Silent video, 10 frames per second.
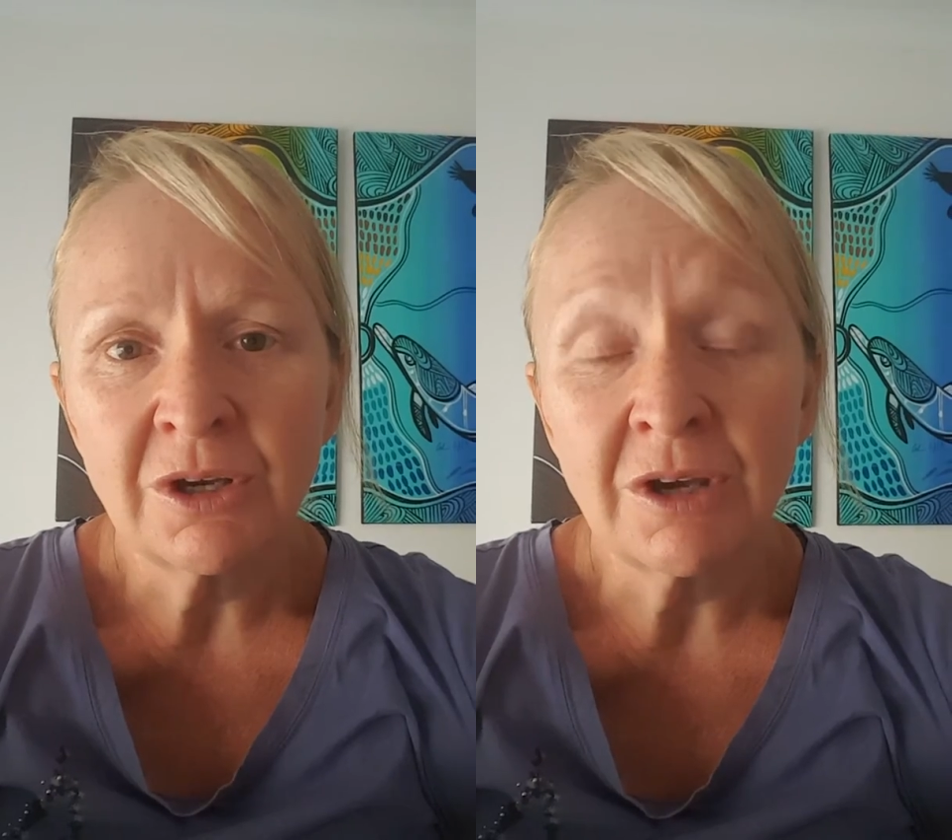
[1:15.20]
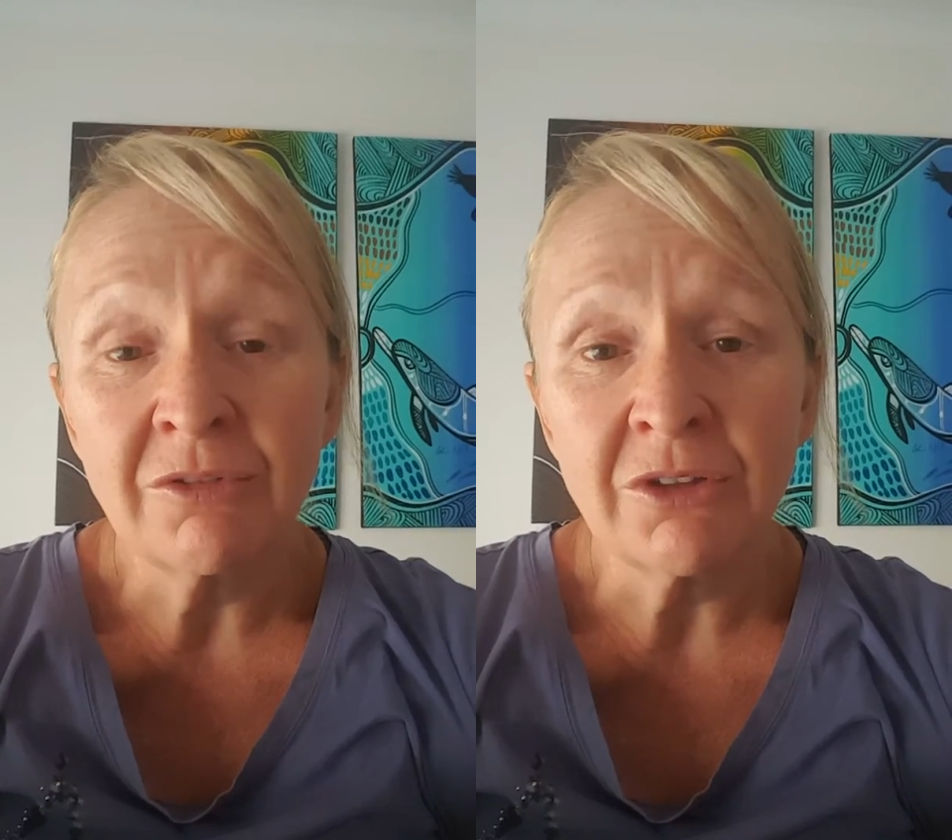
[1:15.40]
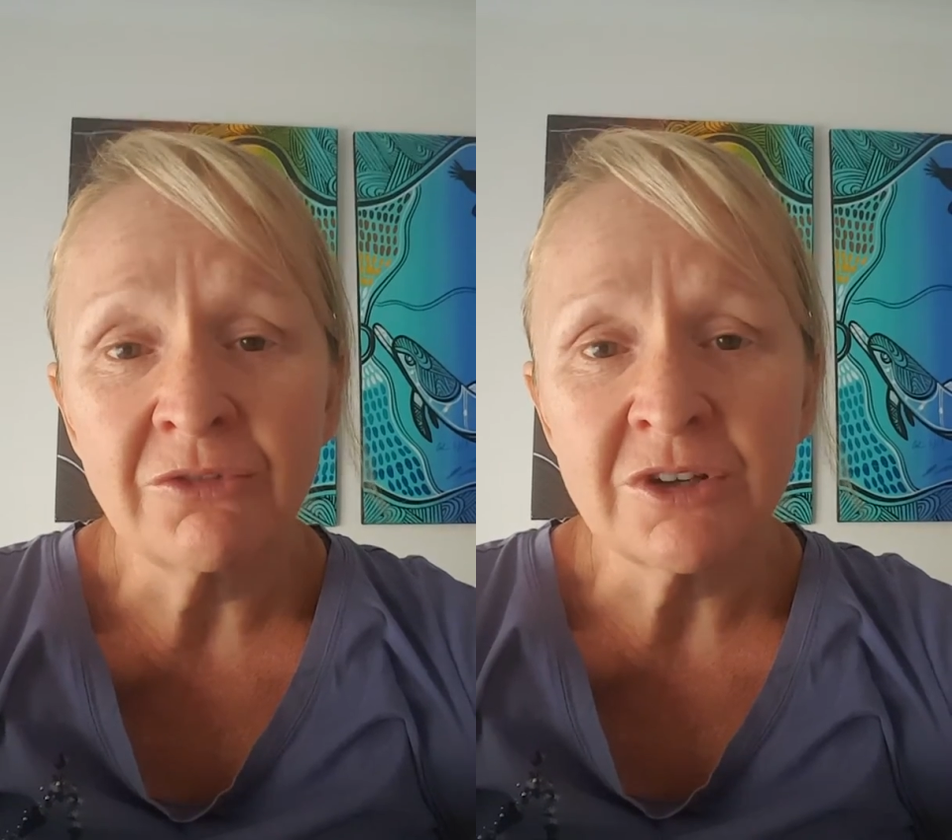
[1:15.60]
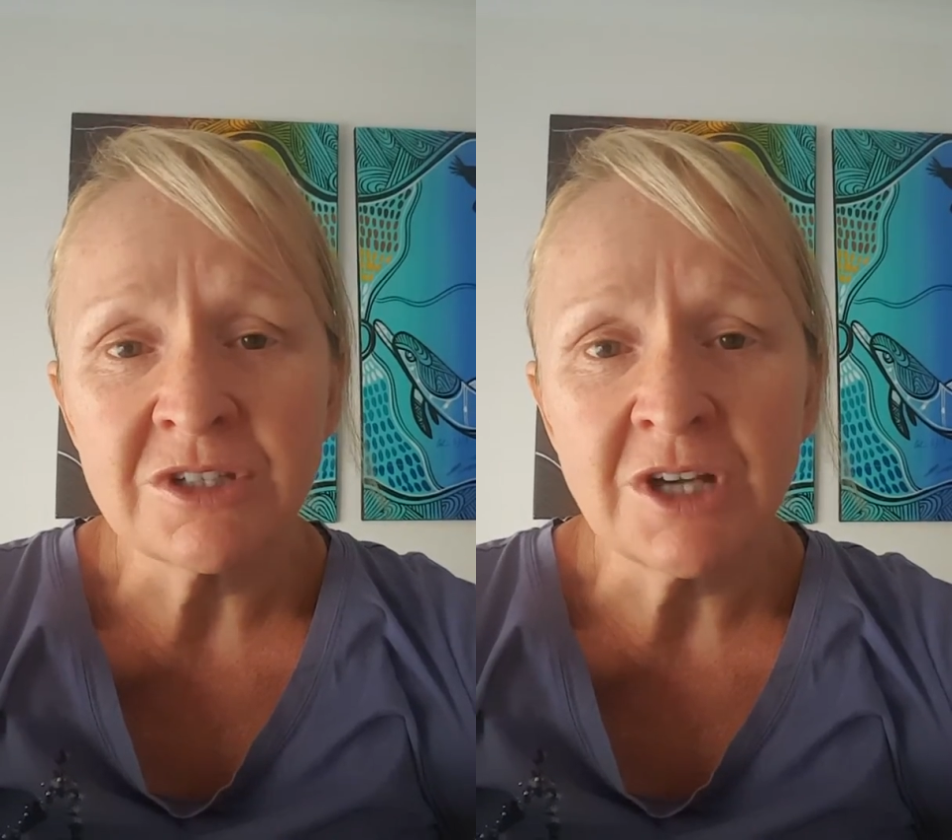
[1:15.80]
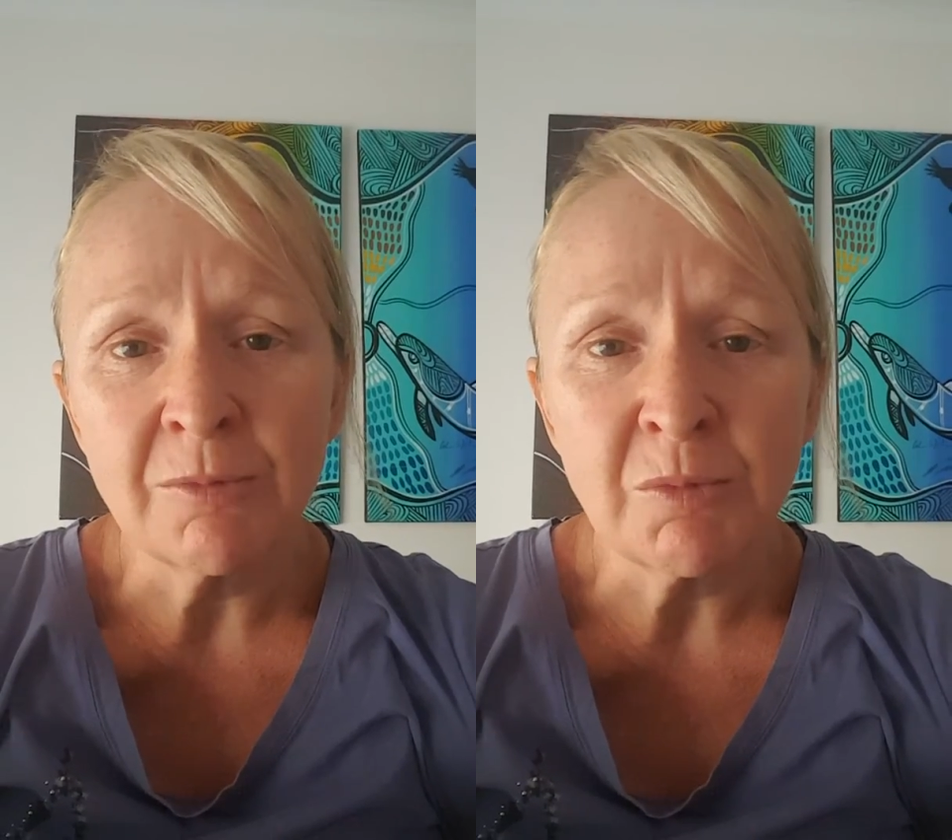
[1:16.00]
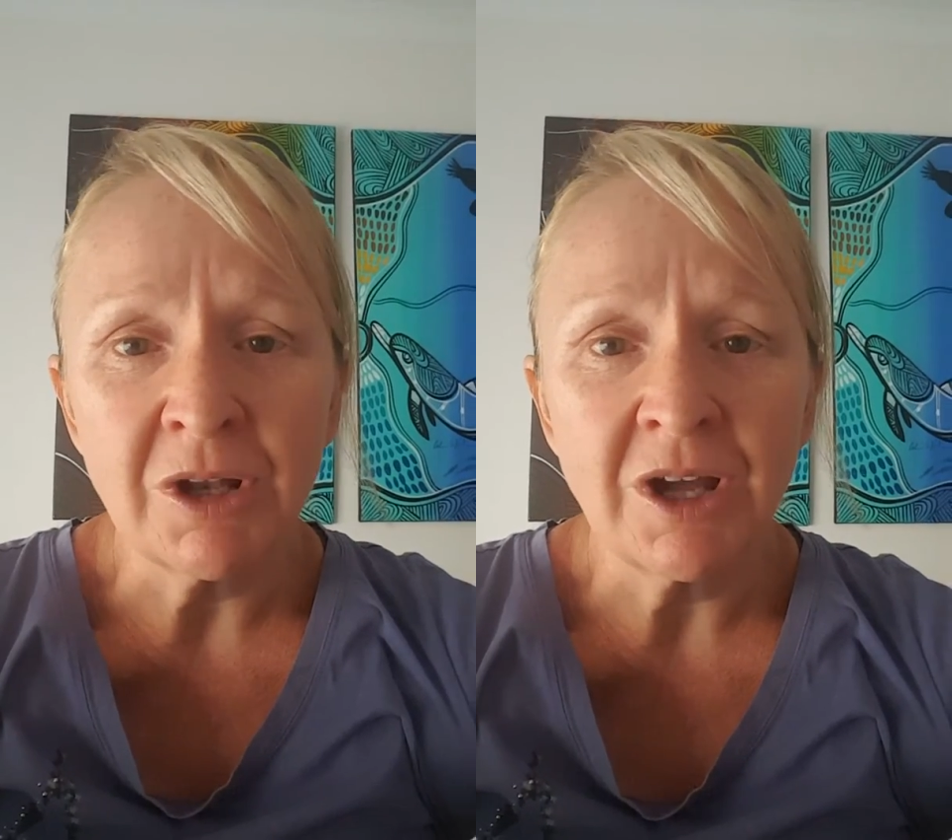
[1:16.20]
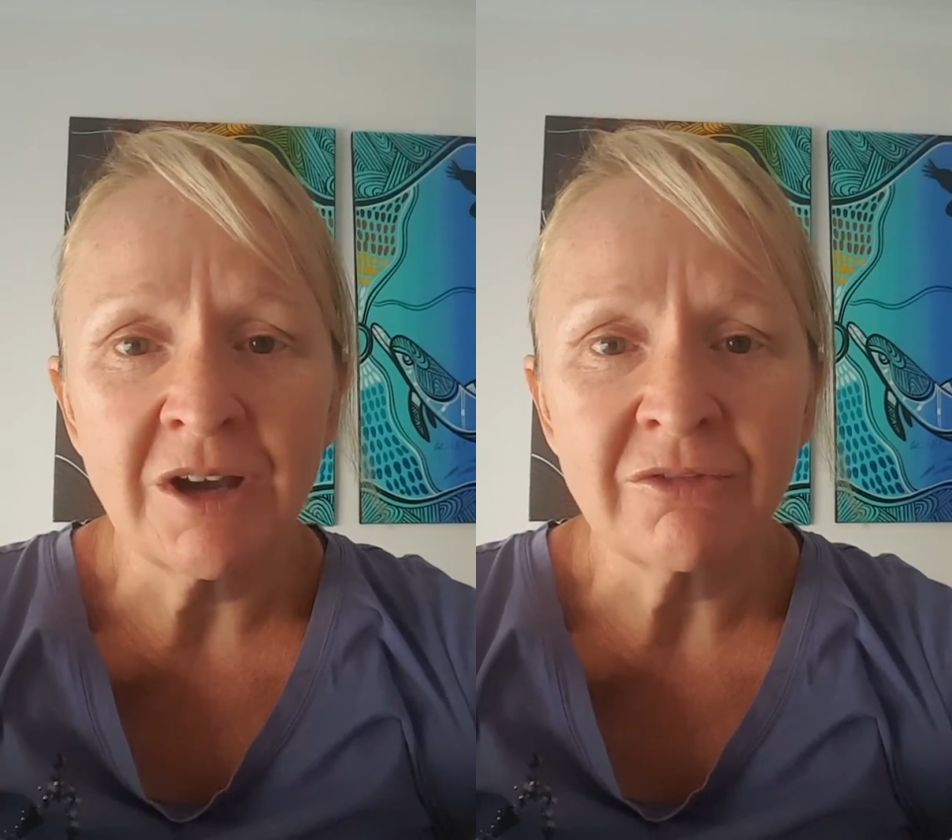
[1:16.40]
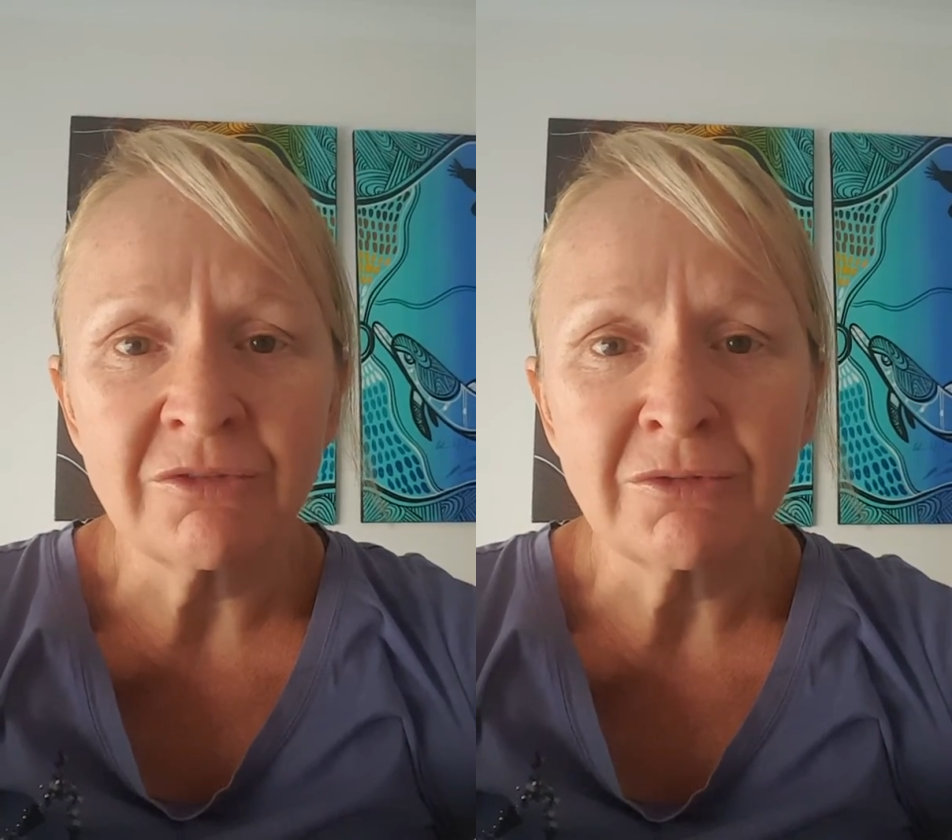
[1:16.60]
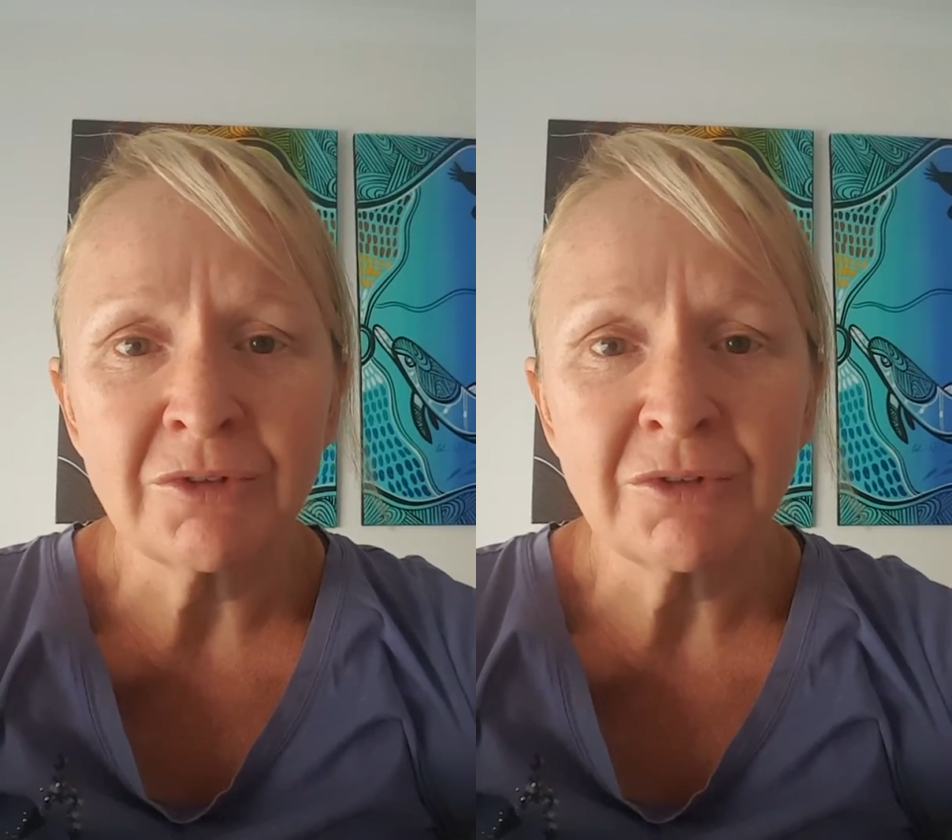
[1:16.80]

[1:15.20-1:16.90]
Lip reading: And for the first time in my life,